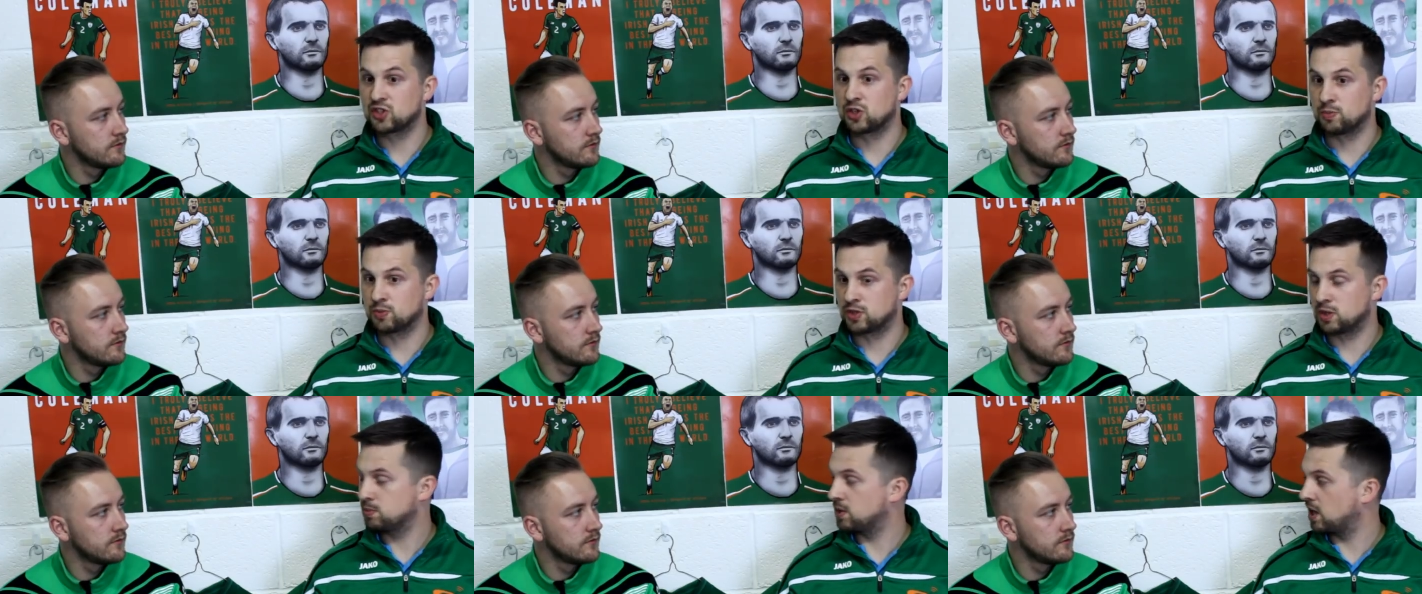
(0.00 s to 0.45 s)
Speaker 1: of
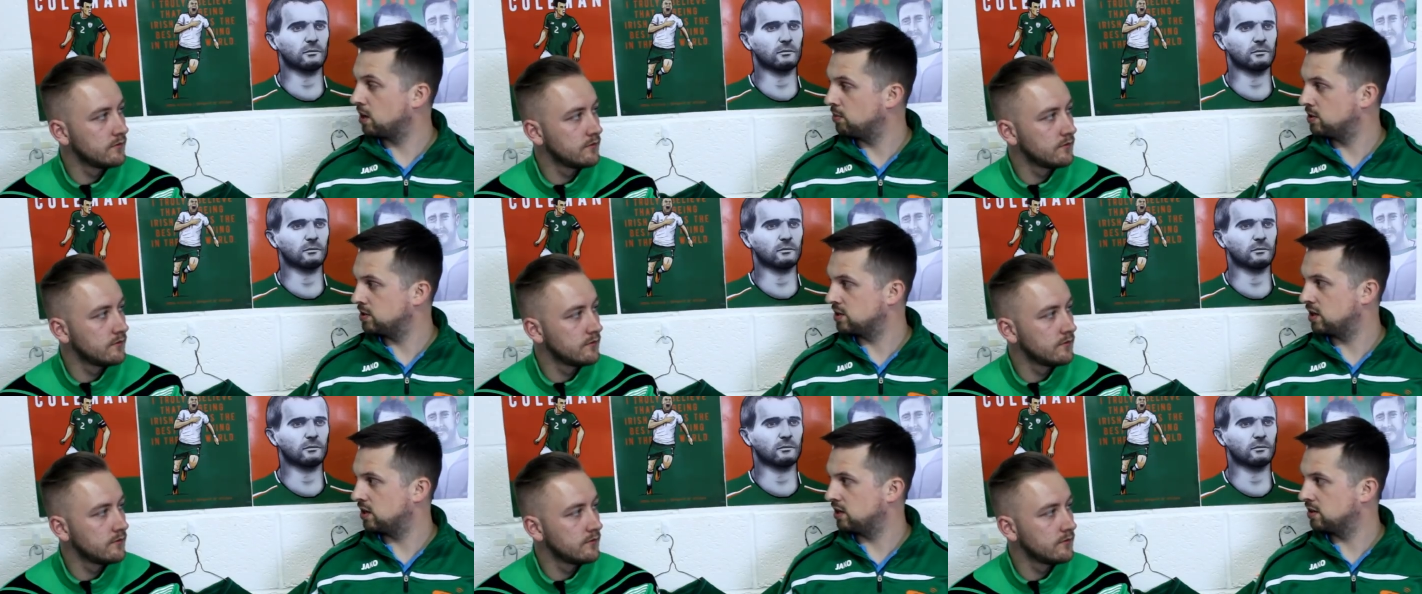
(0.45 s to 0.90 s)
sums up that
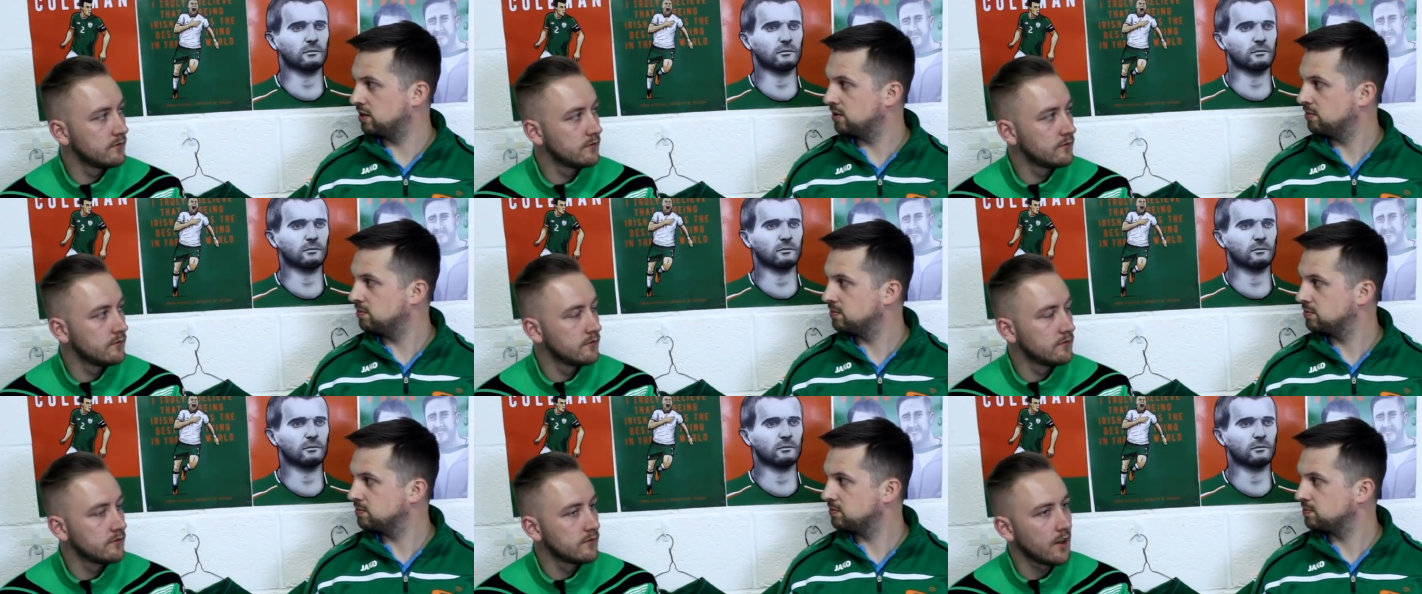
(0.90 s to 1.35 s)
mentality.
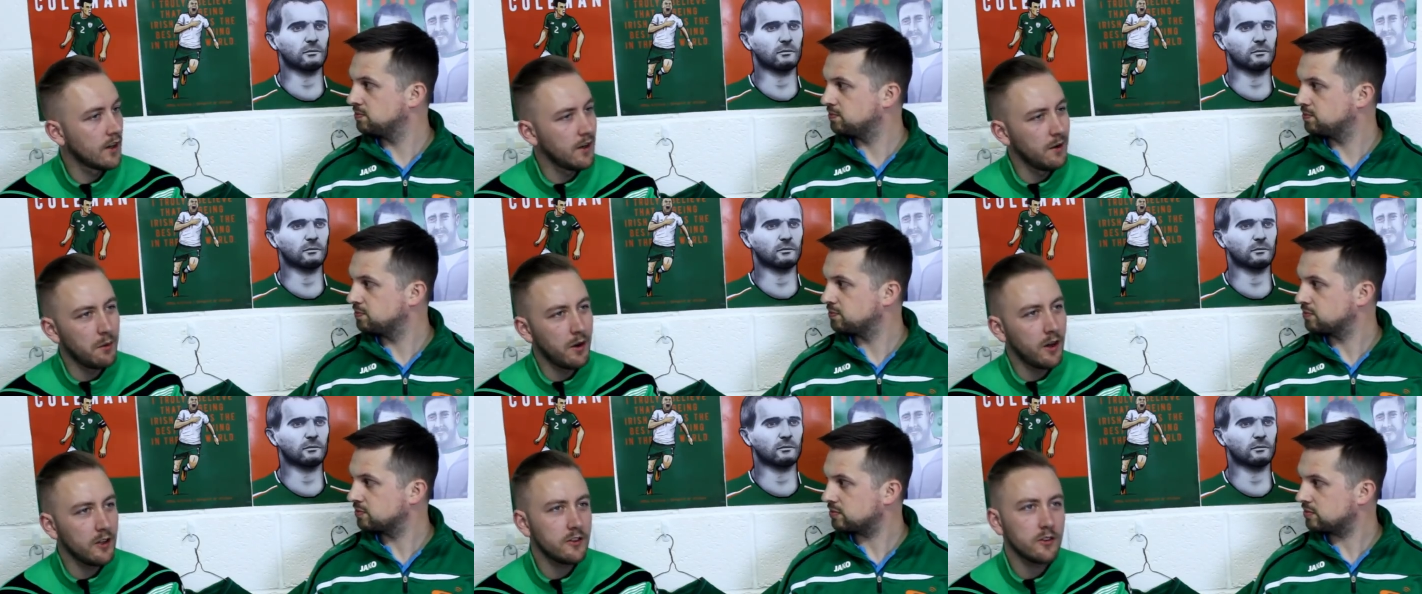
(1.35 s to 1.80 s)

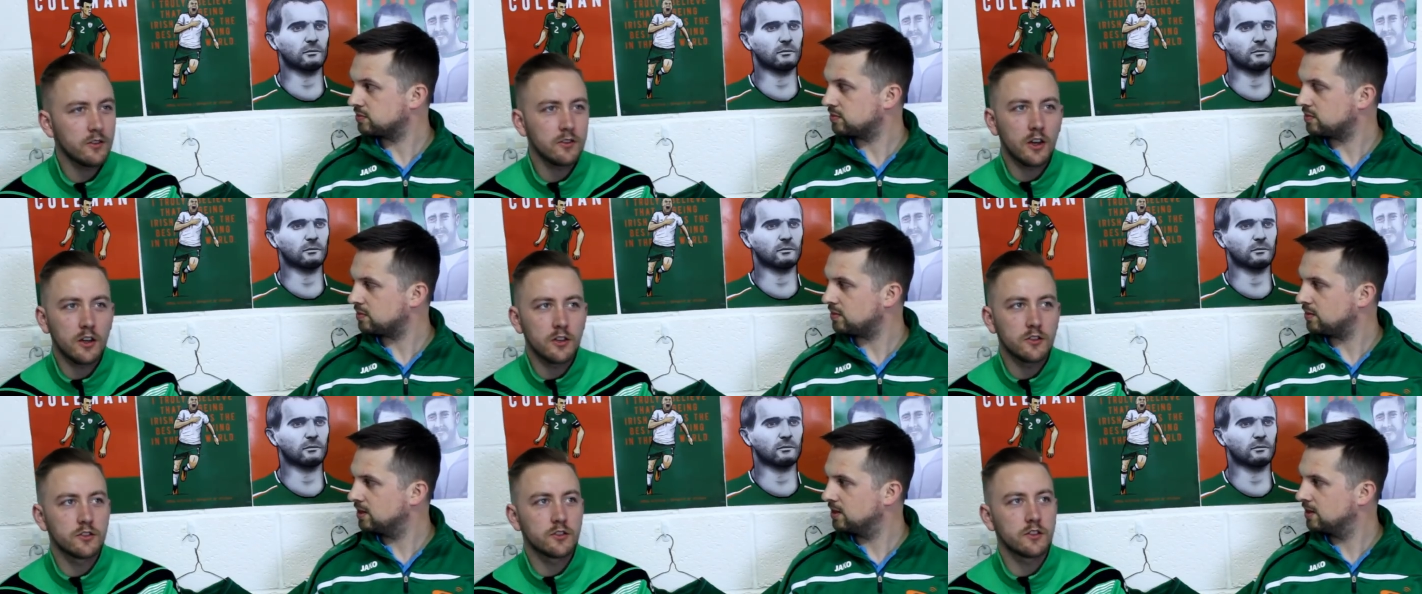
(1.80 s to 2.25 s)
Speaker 2: No, I don't.
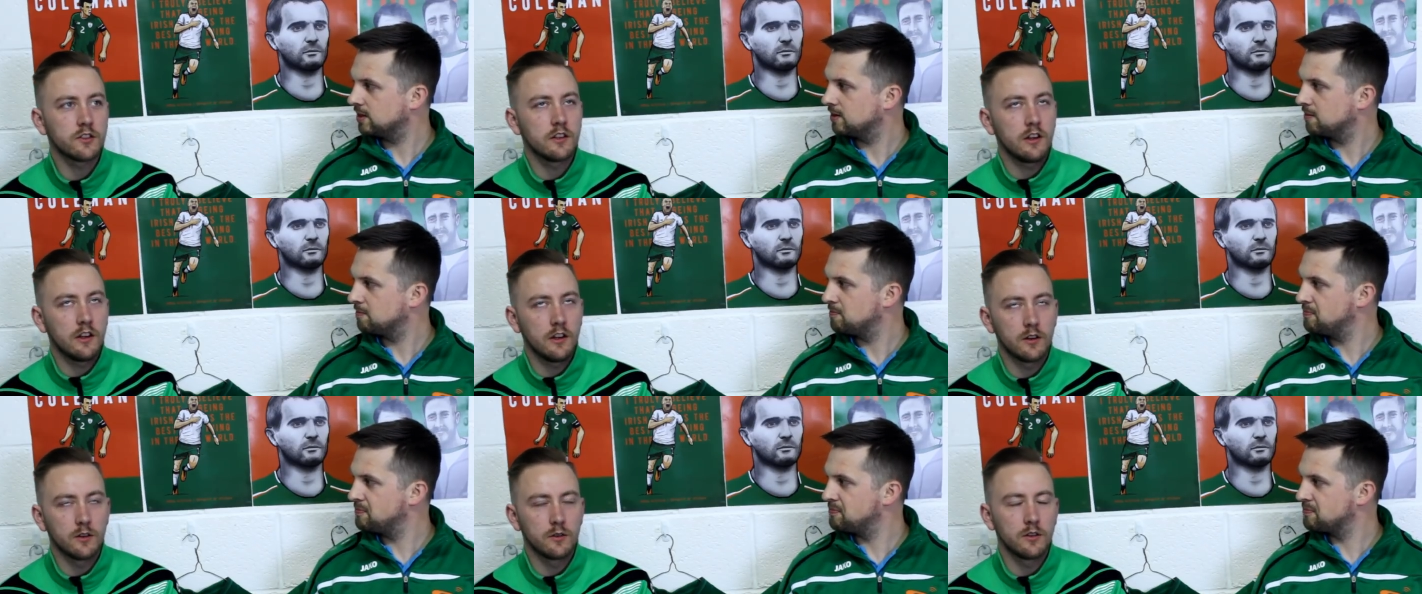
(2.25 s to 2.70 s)
I just you
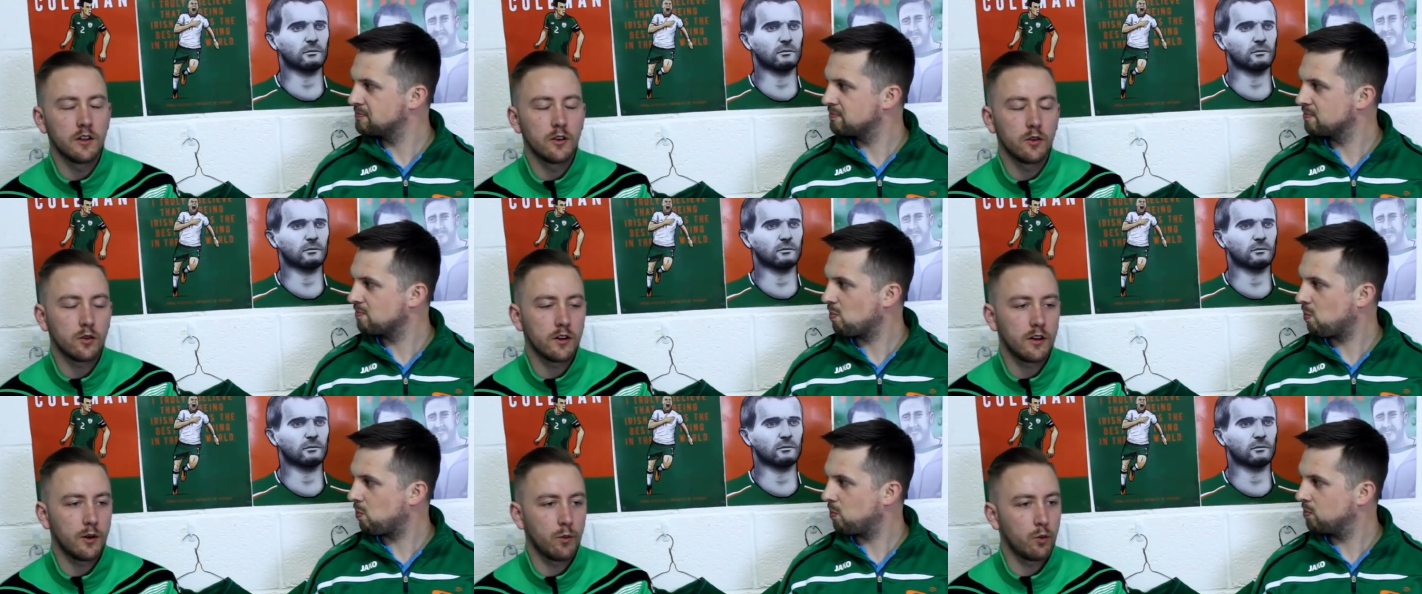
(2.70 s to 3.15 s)
know you're
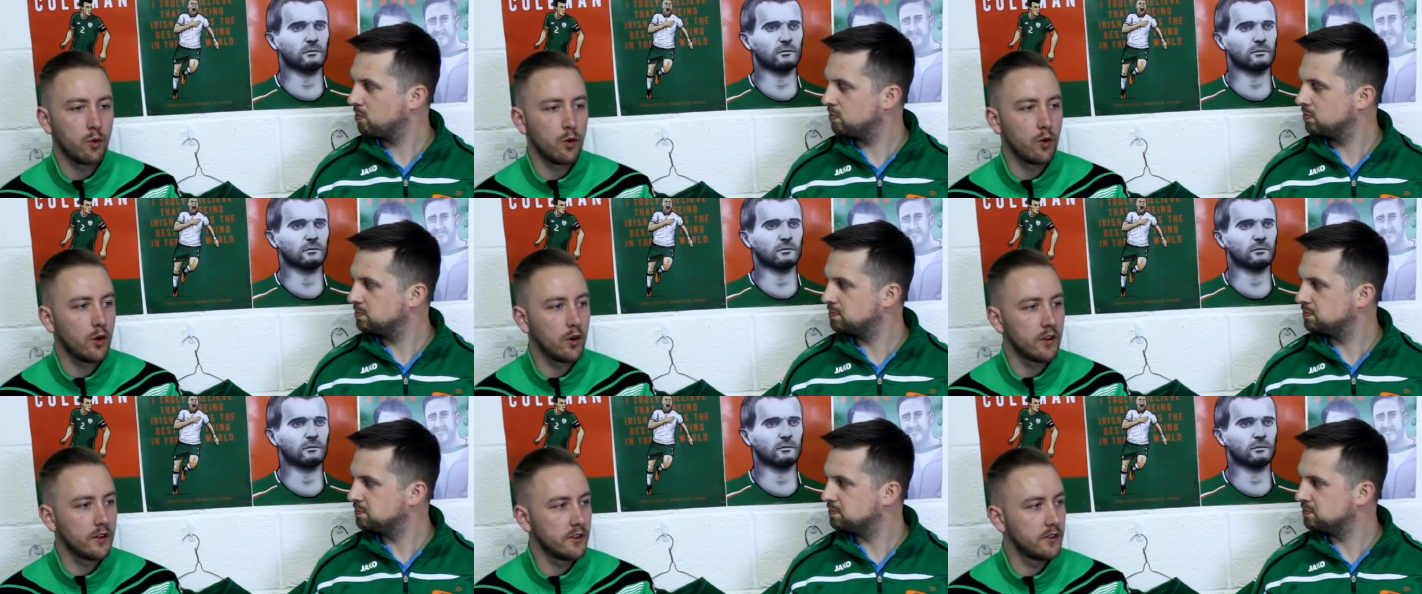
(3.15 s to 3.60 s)
looking at
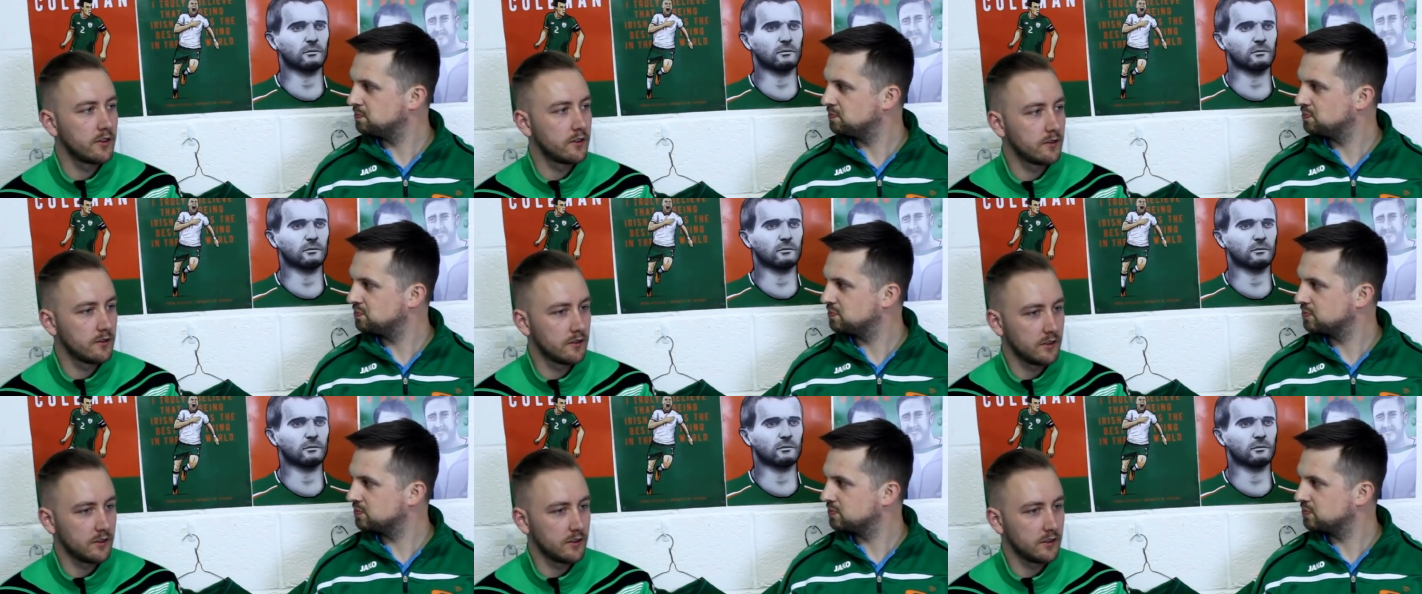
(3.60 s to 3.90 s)
Ward and he's